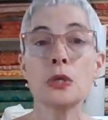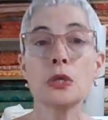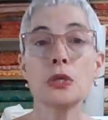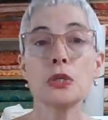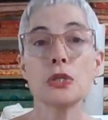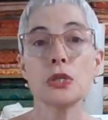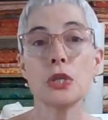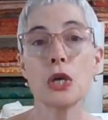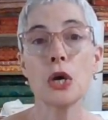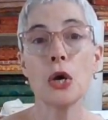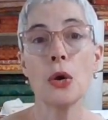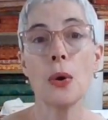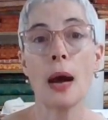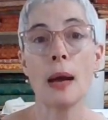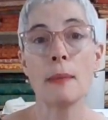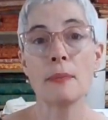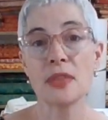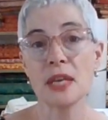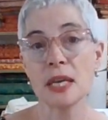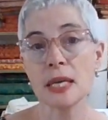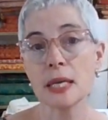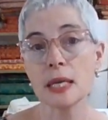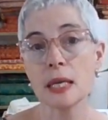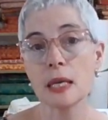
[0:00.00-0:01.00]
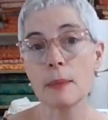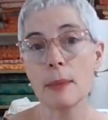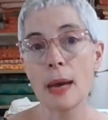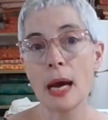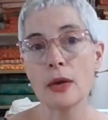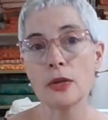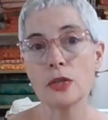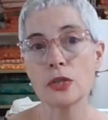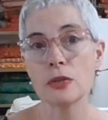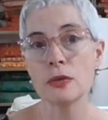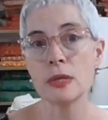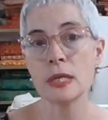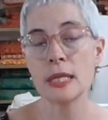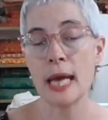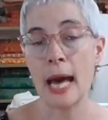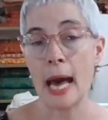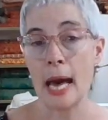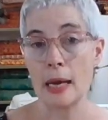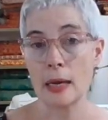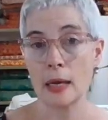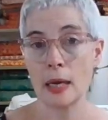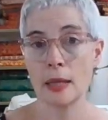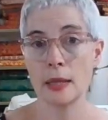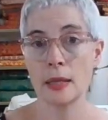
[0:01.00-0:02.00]
So I'm thinking about doing
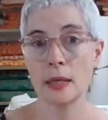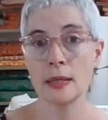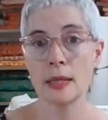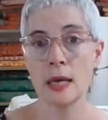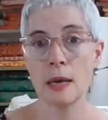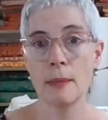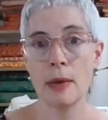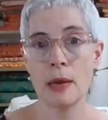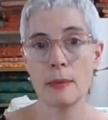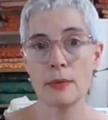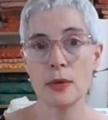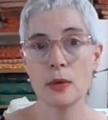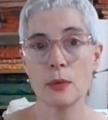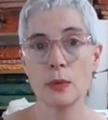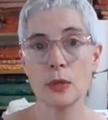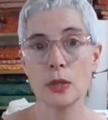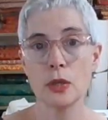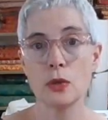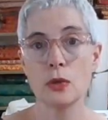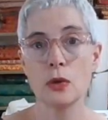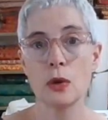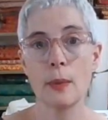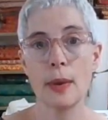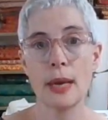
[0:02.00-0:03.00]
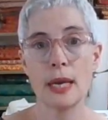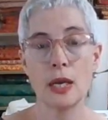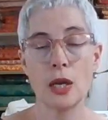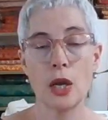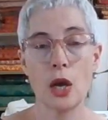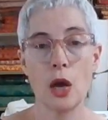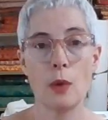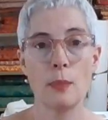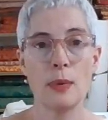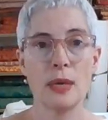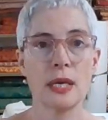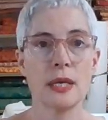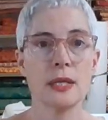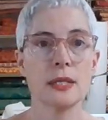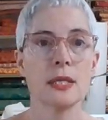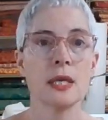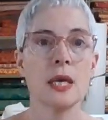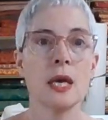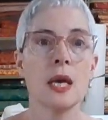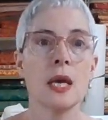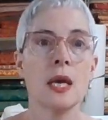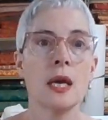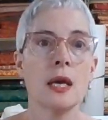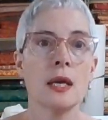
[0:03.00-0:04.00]
that. I think that might be a really cool way to go, because
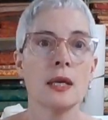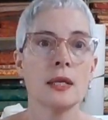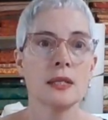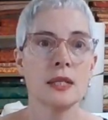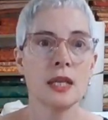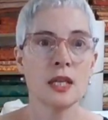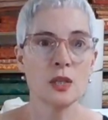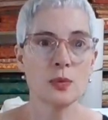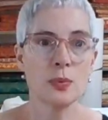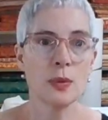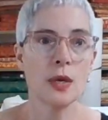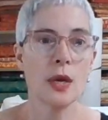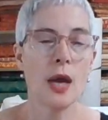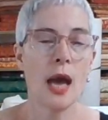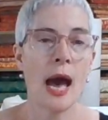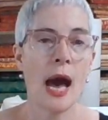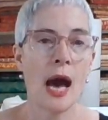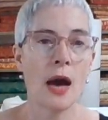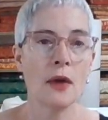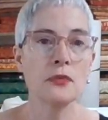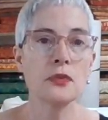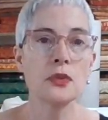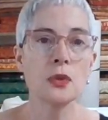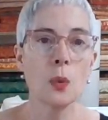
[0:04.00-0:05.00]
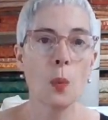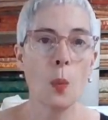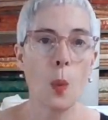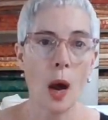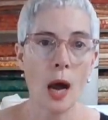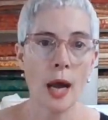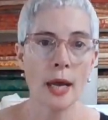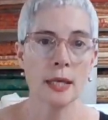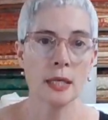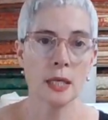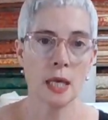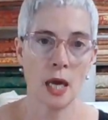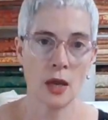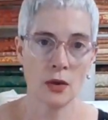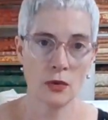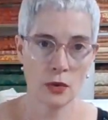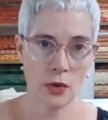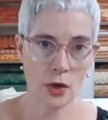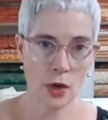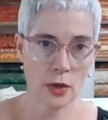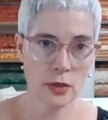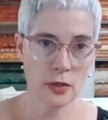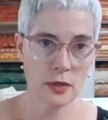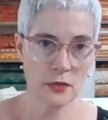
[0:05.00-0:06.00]
since we have to wind
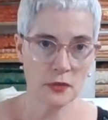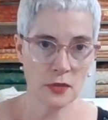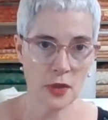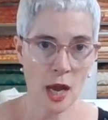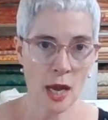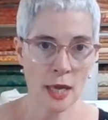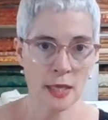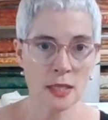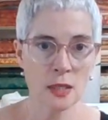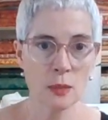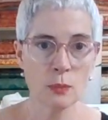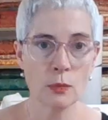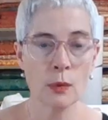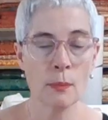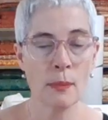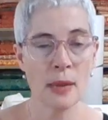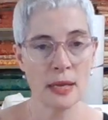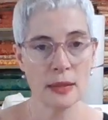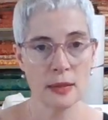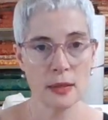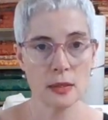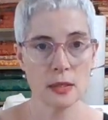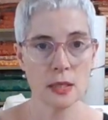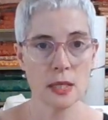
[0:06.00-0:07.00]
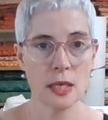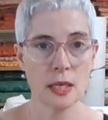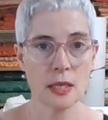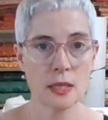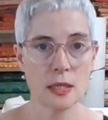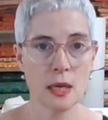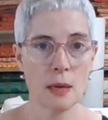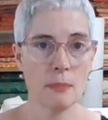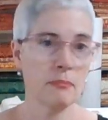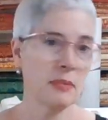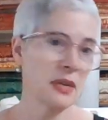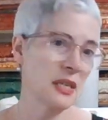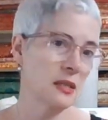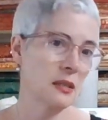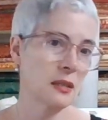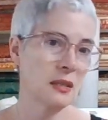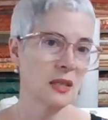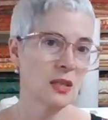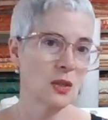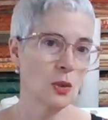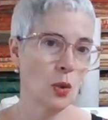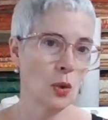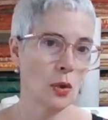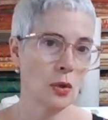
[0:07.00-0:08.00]
100 yards of floss, we'll make these kits up
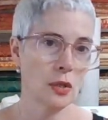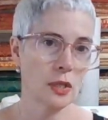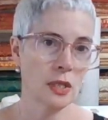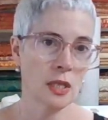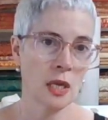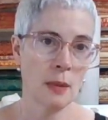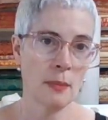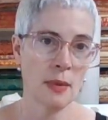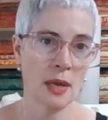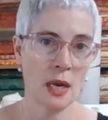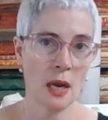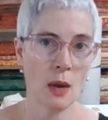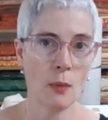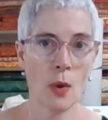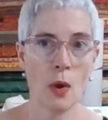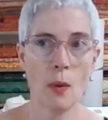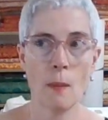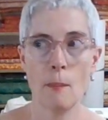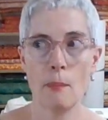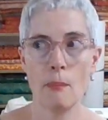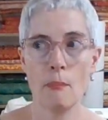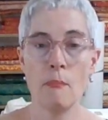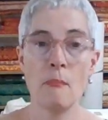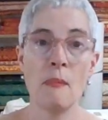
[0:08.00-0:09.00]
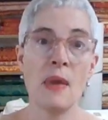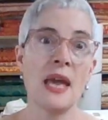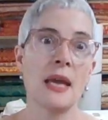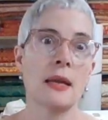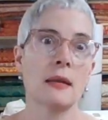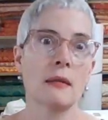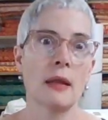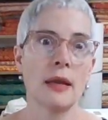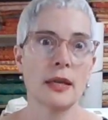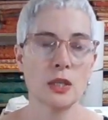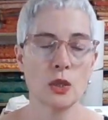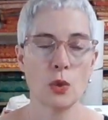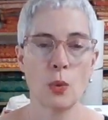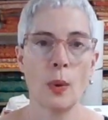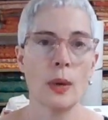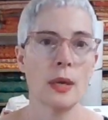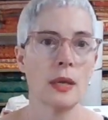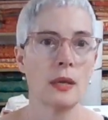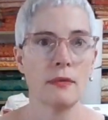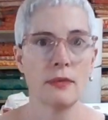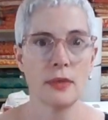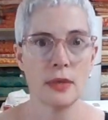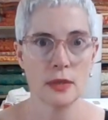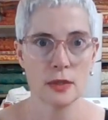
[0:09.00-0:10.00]
basically as orders come in. I won't make like
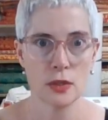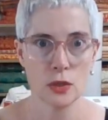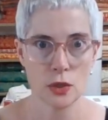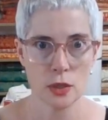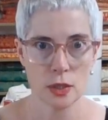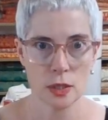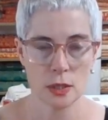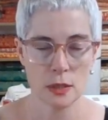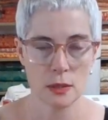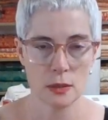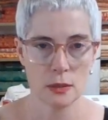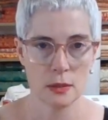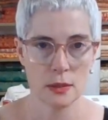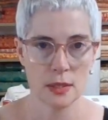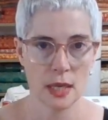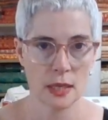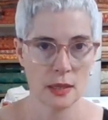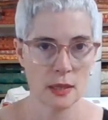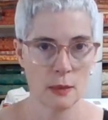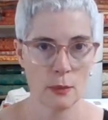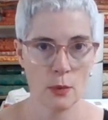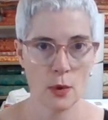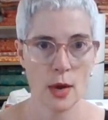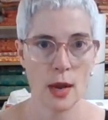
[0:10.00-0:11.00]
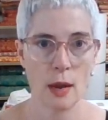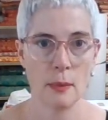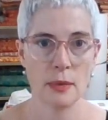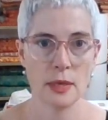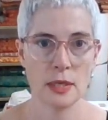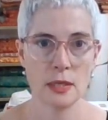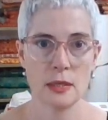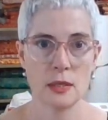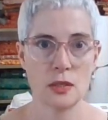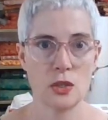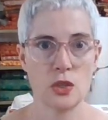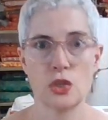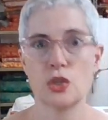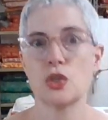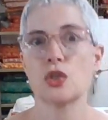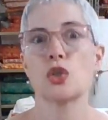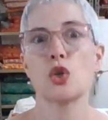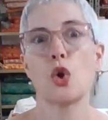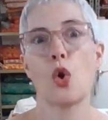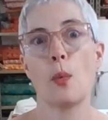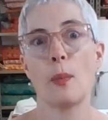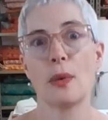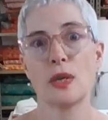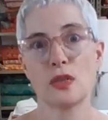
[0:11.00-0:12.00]
20 of these and just set them around because it's just
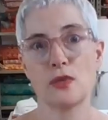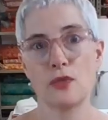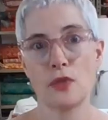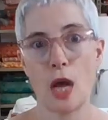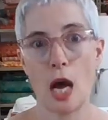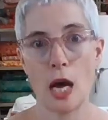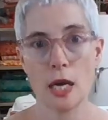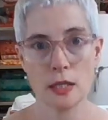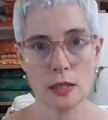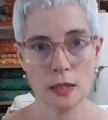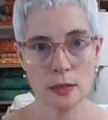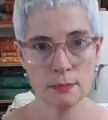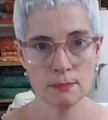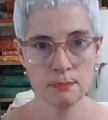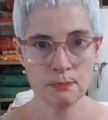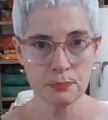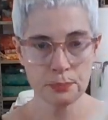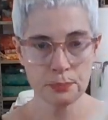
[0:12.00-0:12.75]
so much floss.